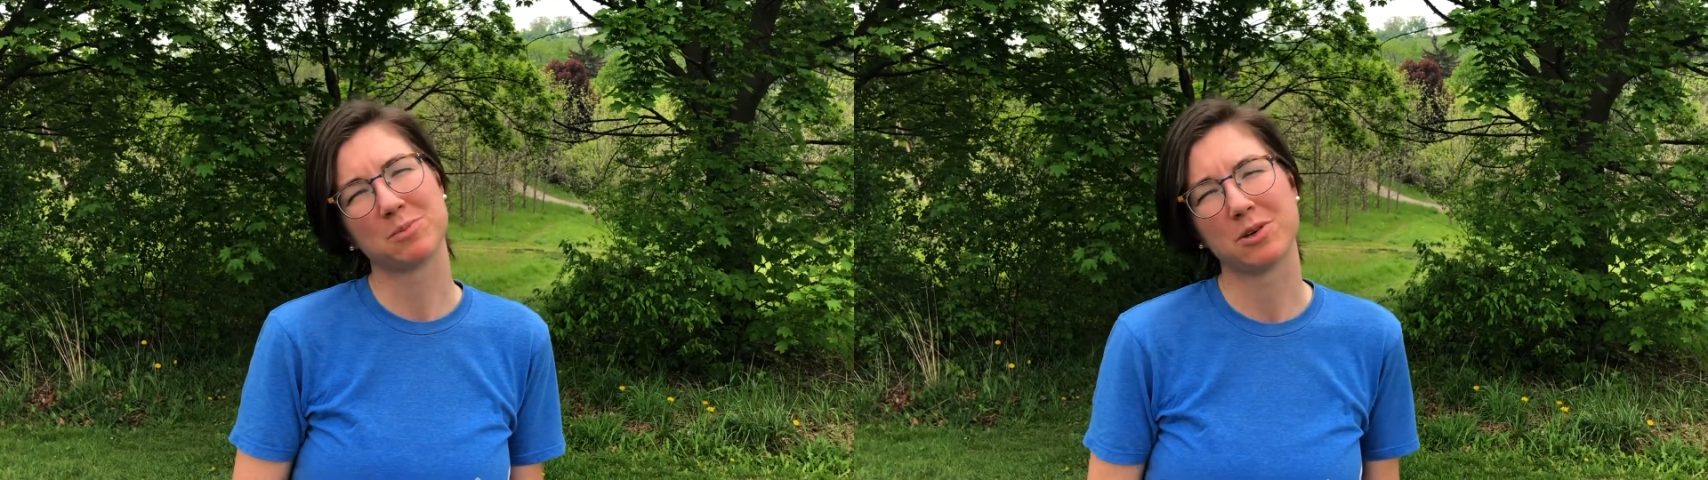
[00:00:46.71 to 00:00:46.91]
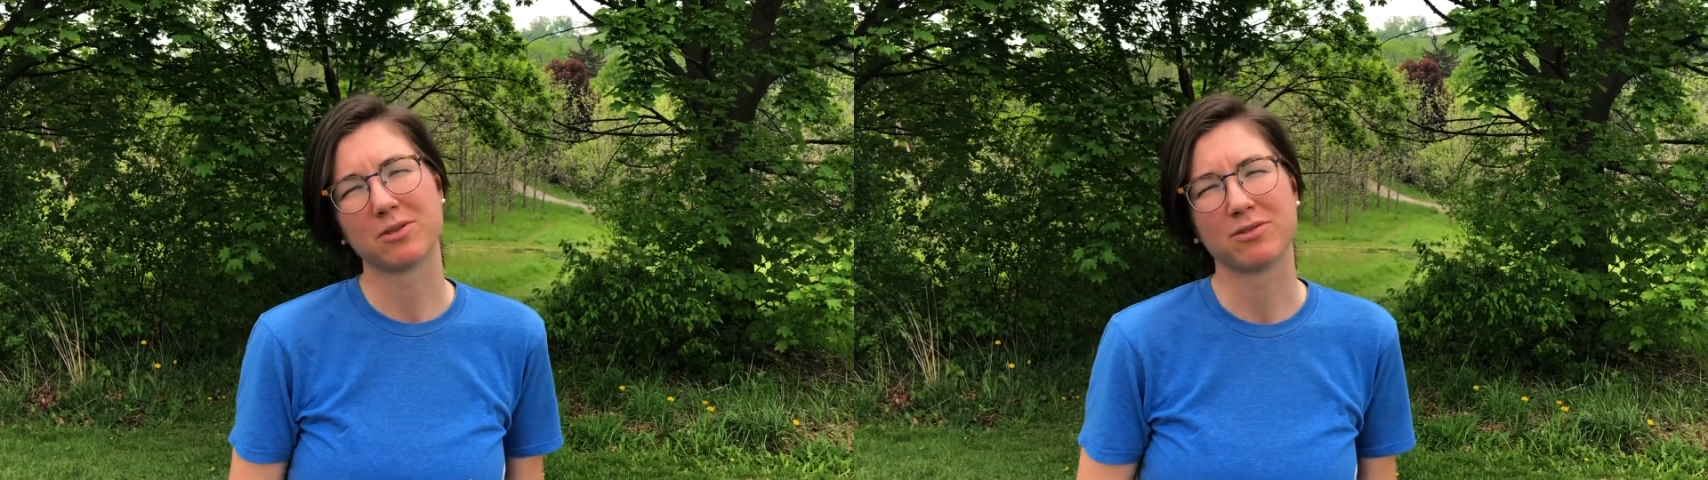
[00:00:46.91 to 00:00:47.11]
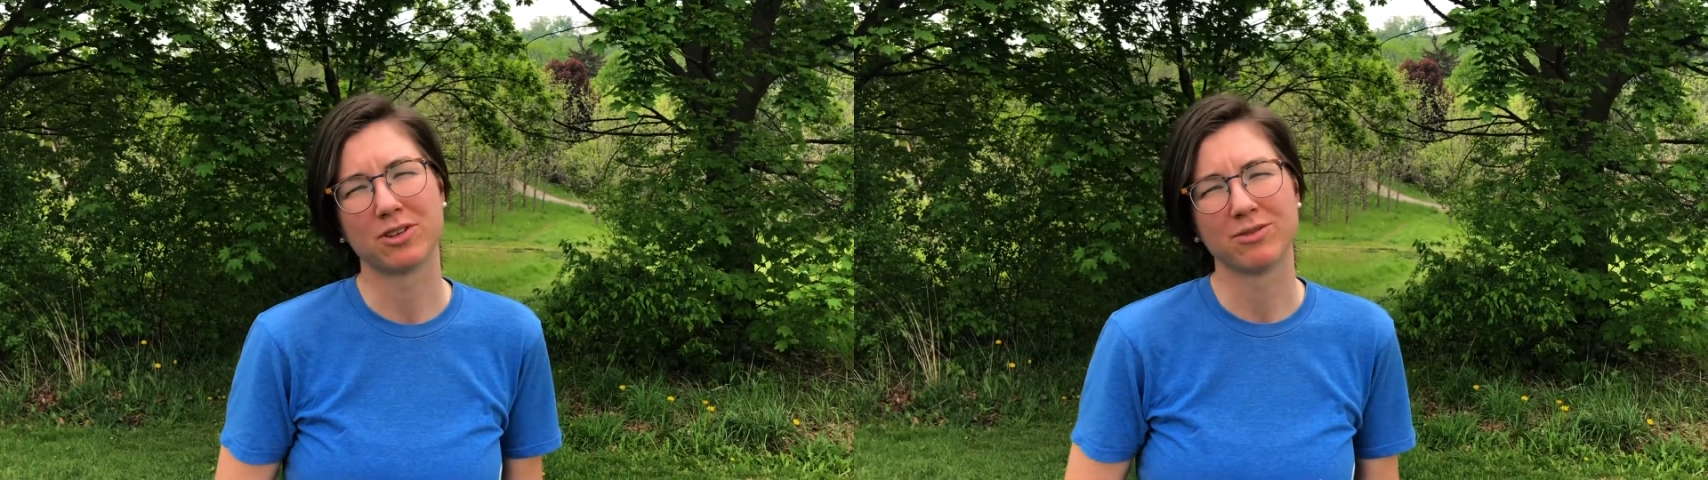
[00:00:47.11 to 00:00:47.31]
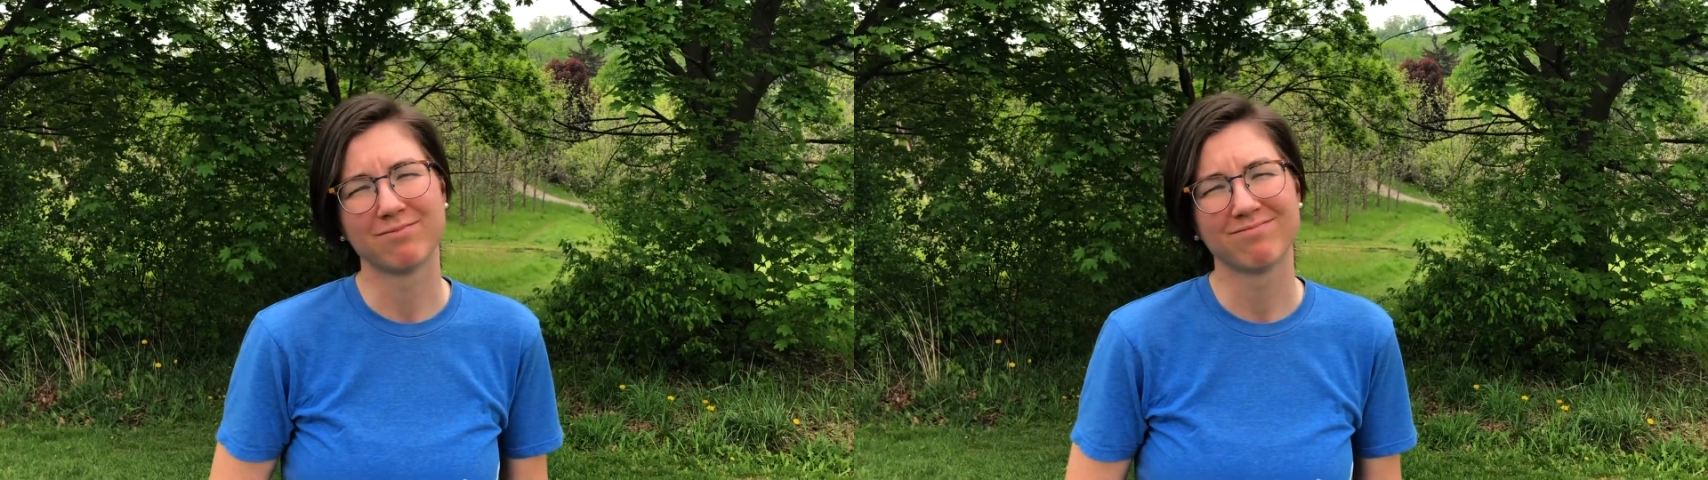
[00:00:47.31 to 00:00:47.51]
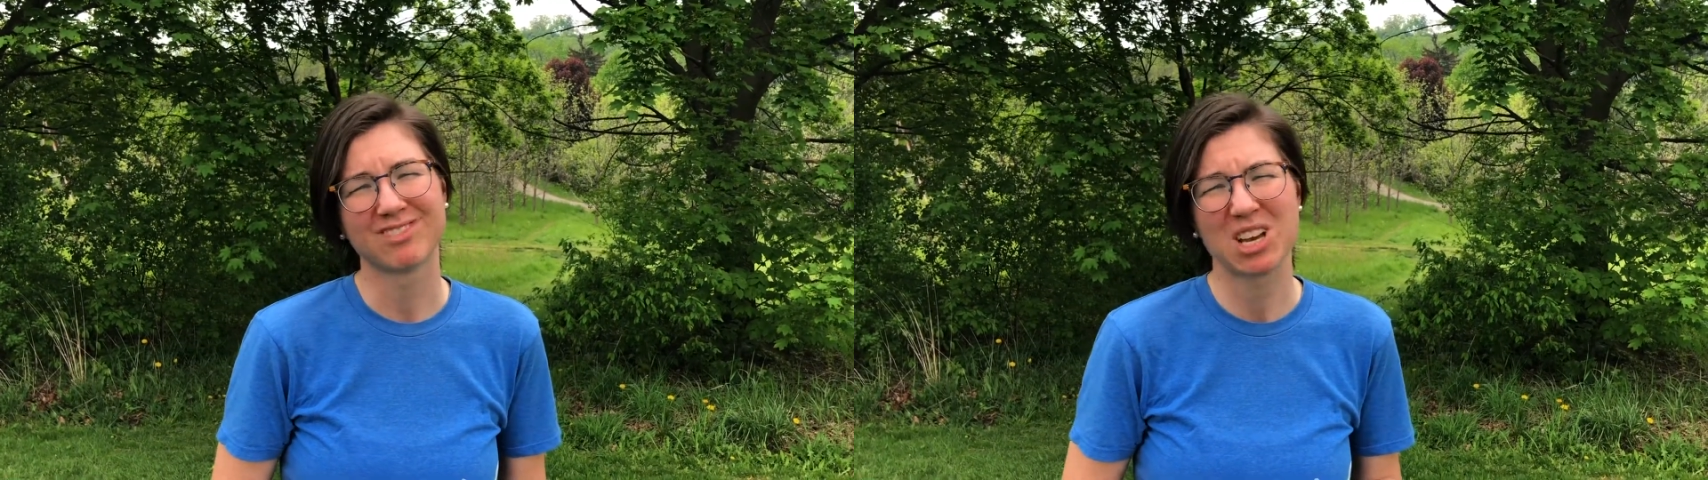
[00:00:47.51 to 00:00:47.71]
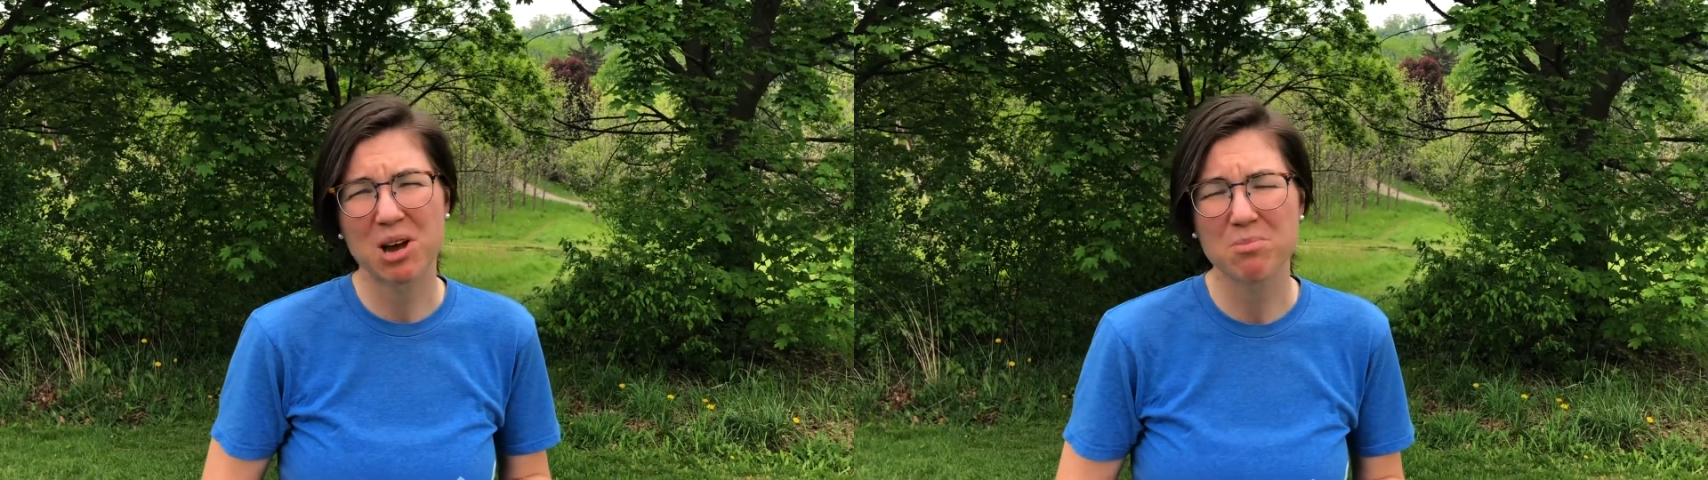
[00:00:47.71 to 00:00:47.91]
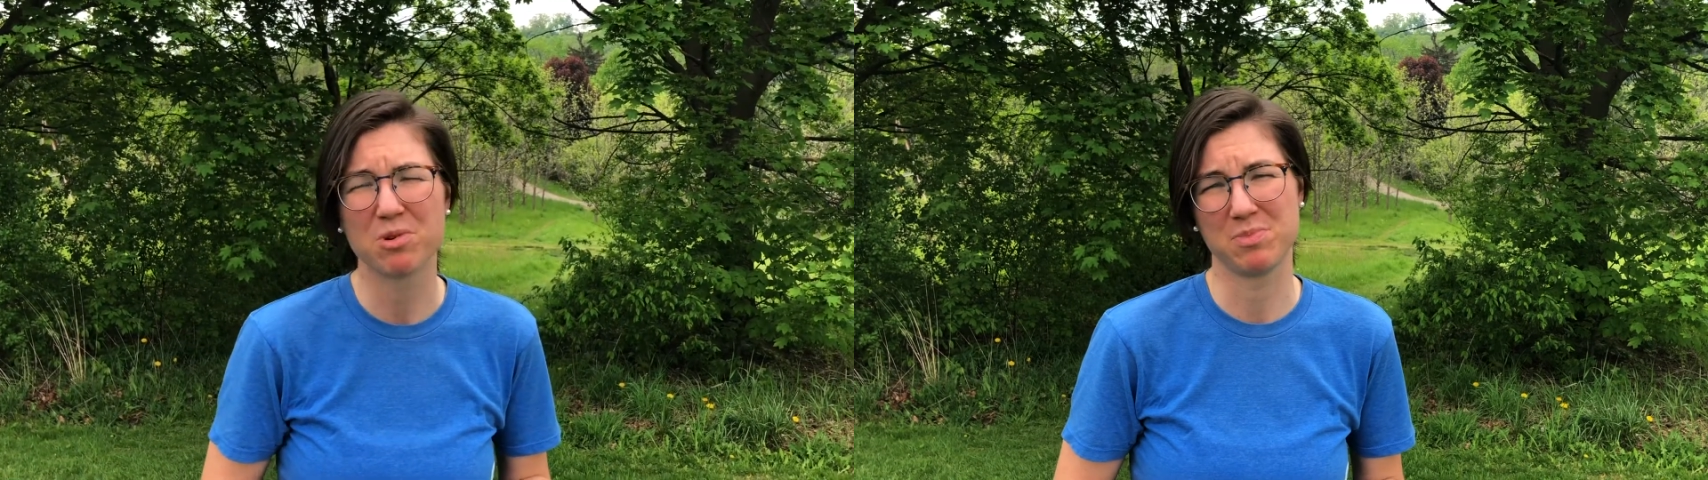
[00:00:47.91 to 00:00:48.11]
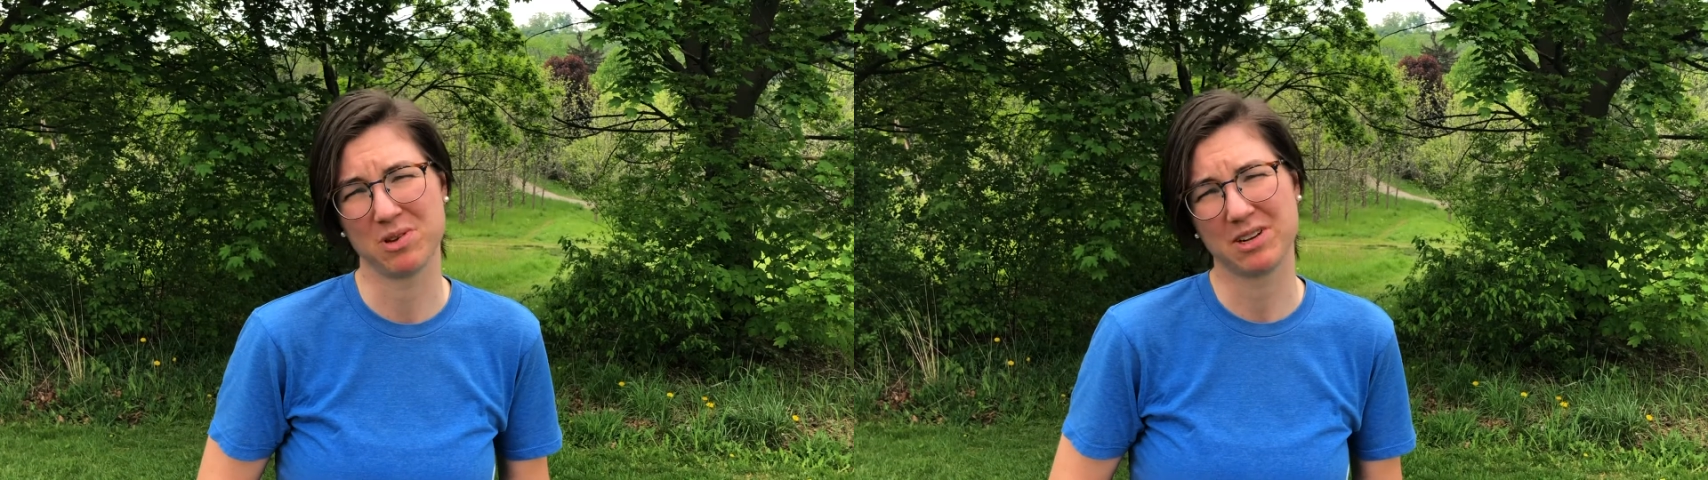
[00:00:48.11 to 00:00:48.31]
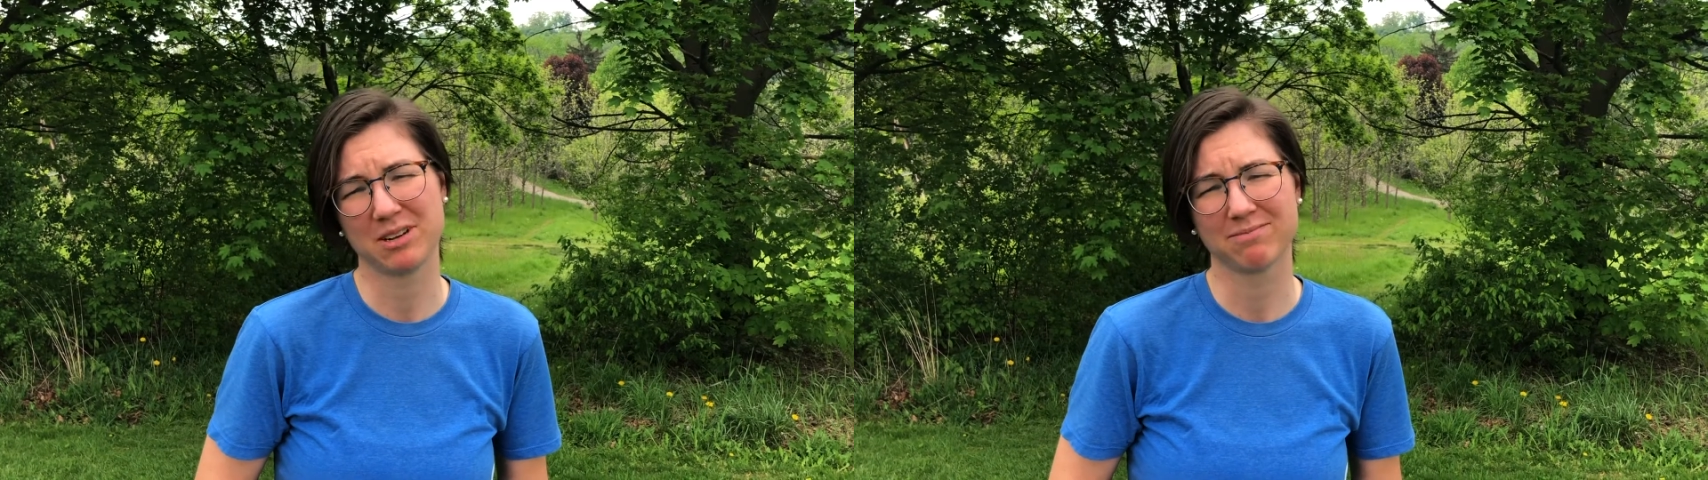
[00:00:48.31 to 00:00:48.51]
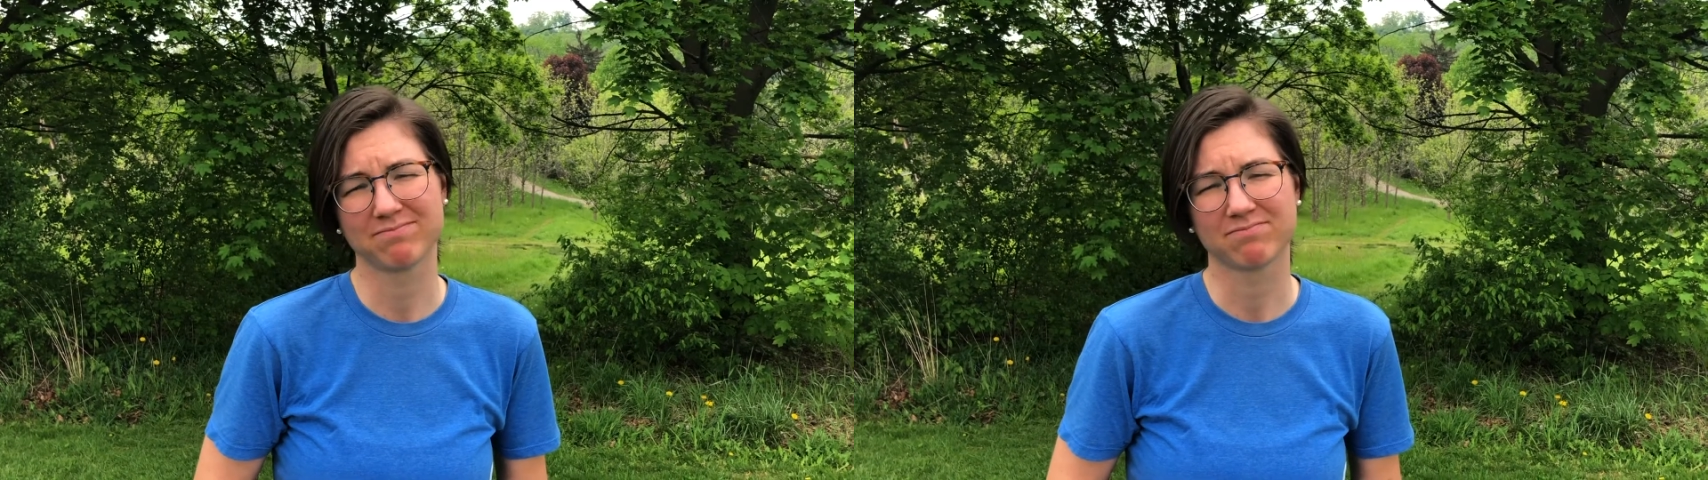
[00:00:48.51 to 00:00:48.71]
beautiful. It's a humble beauty.